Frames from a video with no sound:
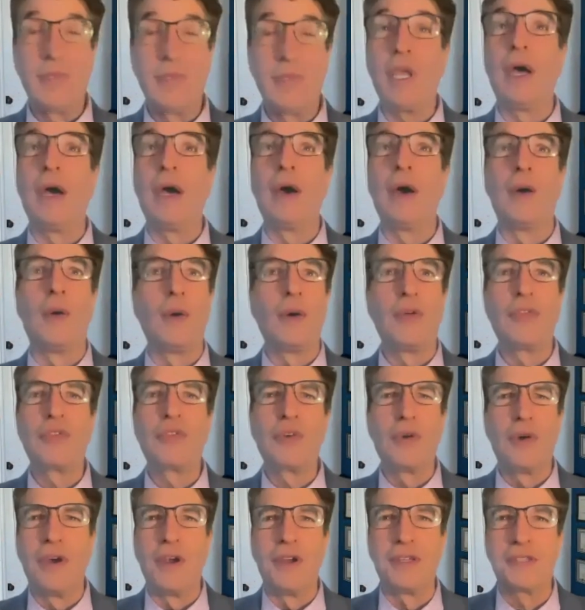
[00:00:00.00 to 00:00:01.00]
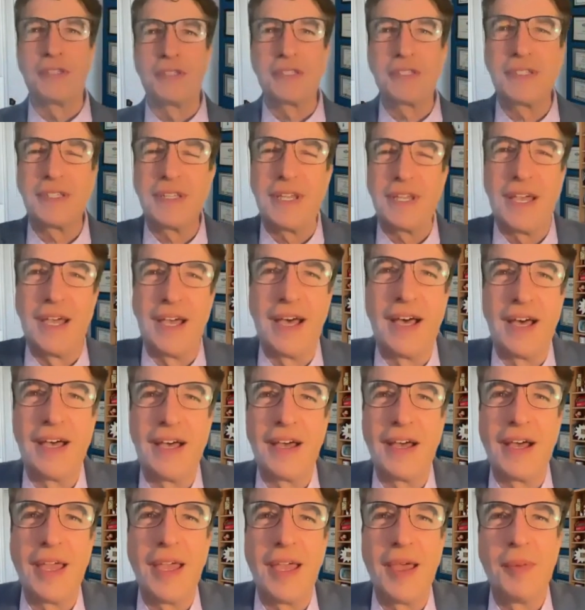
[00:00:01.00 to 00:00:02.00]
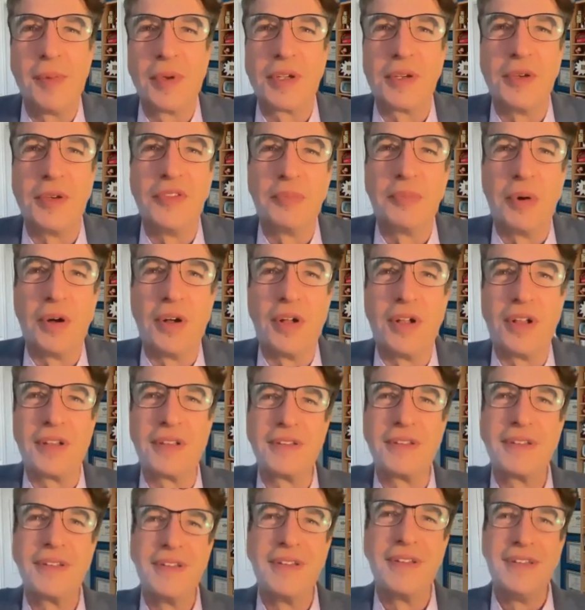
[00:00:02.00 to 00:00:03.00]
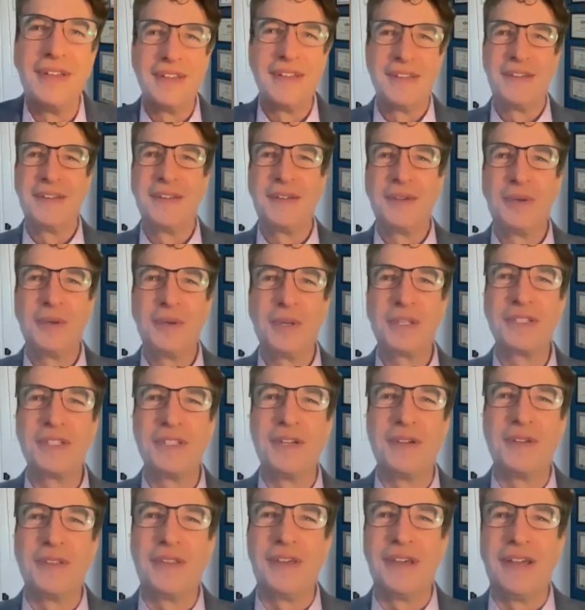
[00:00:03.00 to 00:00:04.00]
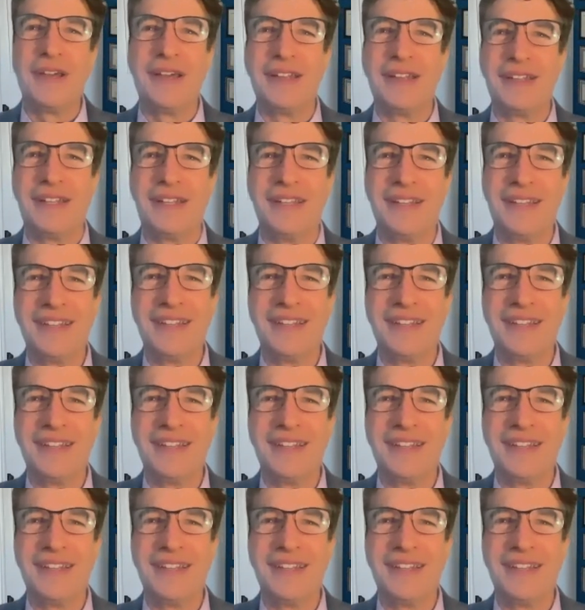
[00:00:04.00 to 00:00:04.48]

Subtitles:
no, of course, yeah, I am a goofball. Who doesn't know that?